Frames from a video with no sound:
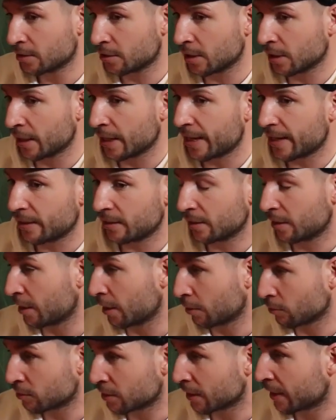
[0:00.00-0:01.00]
to let, you
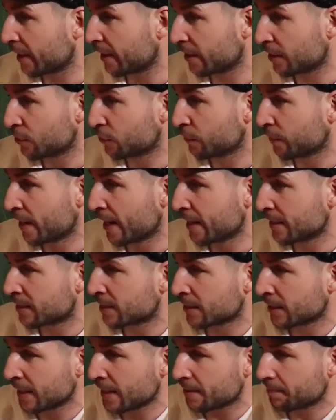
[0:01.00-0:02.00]
know, to let this fight
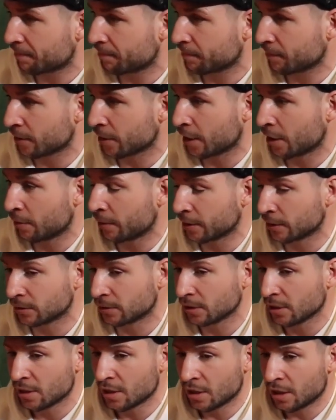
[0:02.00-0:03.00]
slip, you know.
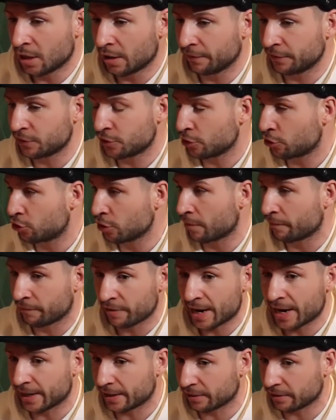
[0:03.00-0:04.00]
And obviously John
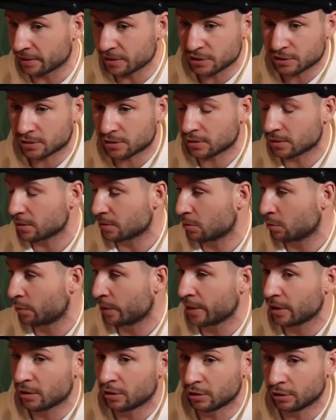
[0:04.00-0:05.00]
Ryder is,
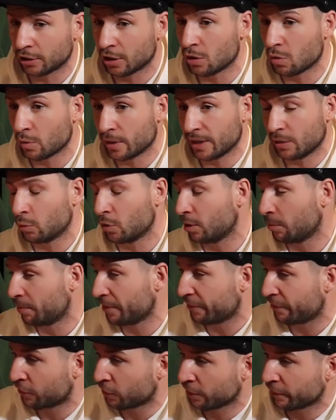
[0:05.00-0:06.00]
we all know, it will
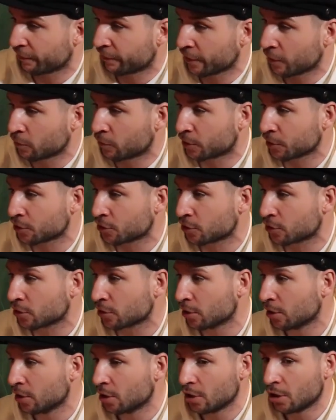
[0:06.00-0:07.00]
be fully
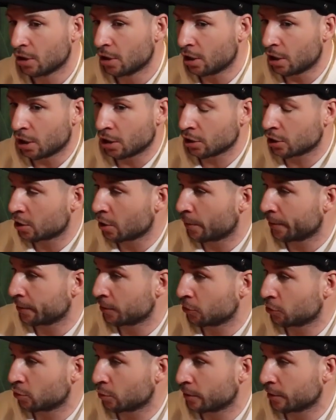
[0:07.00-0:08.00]
focused on
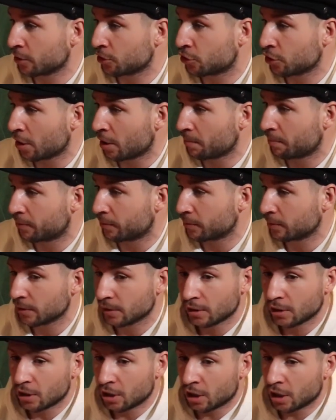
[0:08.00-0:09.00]
going and doing a job
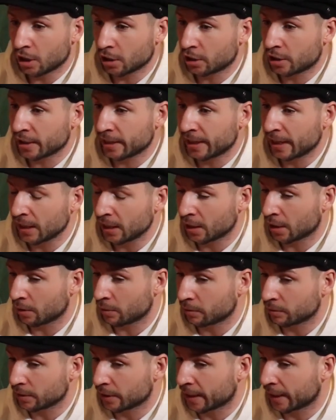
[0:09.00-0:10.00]
on
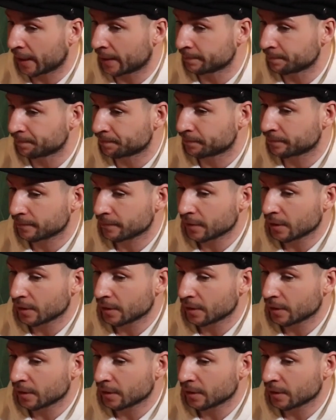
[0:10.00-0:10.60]
Canelo. Um,